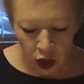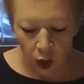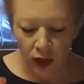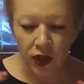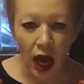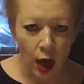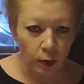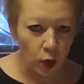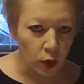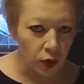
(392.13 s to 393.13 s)
So
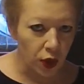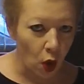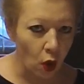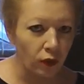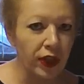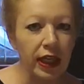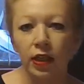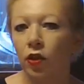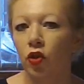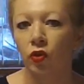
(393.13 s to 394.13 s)
examples of the
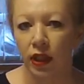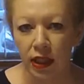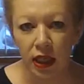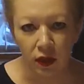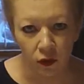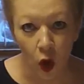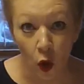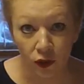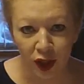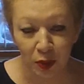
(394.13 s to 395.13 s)
industries
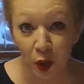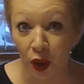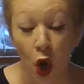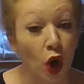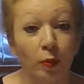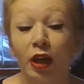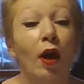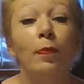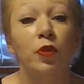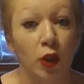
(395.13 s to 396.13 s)
involved in the blue economy
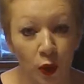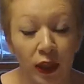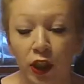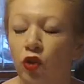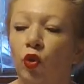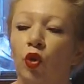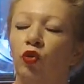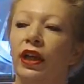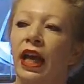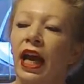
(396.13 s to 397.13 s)
are absolutely
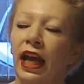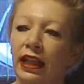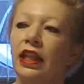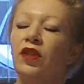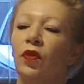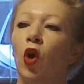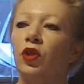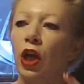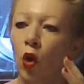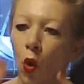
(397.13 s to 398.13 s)
extraordinary. In these
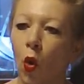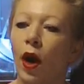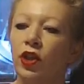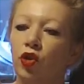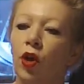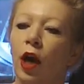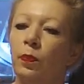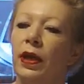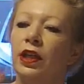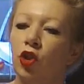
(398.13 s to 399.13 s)
vlogs I always try
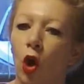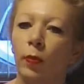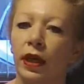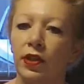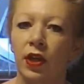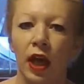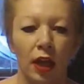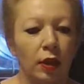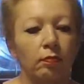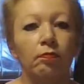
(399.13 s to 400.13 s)
and pick topics
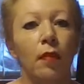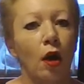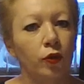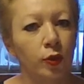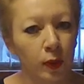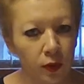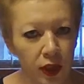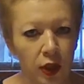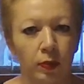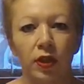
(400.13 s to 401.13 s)
that multiple
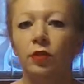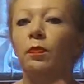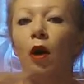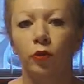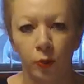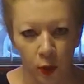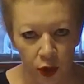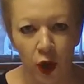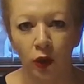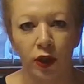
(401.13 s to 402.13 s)
disciplines, multiple
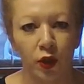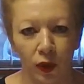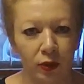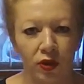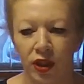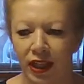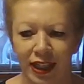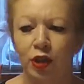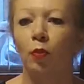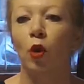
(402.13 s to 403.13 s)
scholars are interested
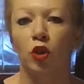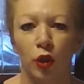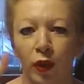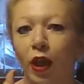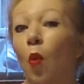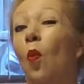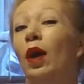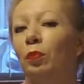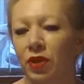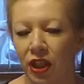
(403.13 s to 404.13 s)
in. So I'm not just looking at
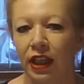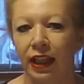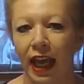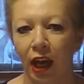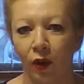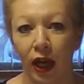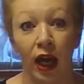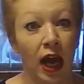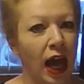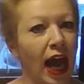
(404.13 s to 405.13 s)
one particular area.